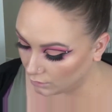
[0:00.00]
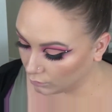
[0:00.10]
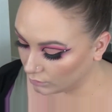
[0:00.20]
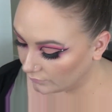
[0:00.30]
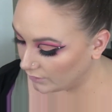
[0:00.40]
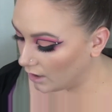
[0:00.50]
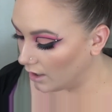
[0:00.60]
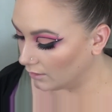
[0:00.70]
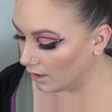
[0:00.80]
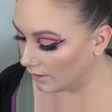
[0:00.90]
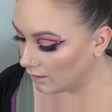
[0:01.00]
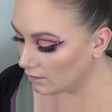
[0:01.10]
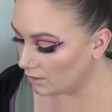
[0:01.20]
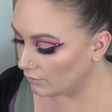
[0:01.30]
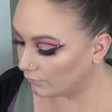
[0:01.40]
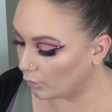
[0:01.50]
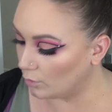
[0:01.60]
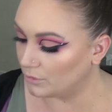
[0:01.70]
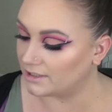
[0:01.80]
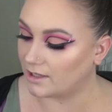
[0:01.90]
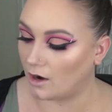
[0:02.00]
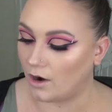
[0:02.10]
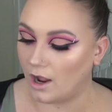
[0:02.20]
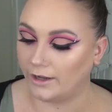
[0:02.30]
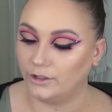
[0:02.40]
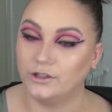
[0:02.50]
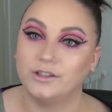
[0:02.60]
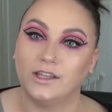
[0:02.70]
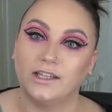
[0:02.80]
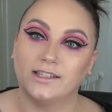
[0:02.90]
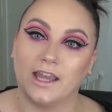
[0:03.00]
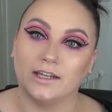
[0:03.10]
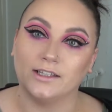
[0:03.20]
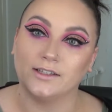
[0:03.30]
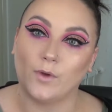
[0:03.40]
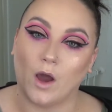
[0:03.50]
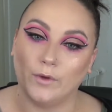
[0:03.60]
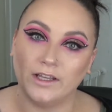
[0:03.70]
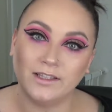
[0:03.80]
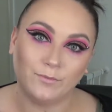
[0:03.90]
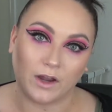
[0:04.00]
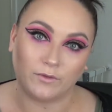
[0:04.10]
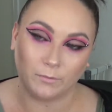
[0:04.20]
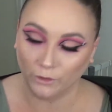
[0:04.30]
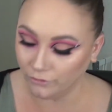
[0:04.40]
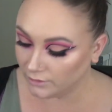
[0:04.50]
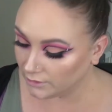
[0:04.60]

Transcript: all of the eyeliner. For mascara, I used the Scandalous Wow Wings by Rimmel.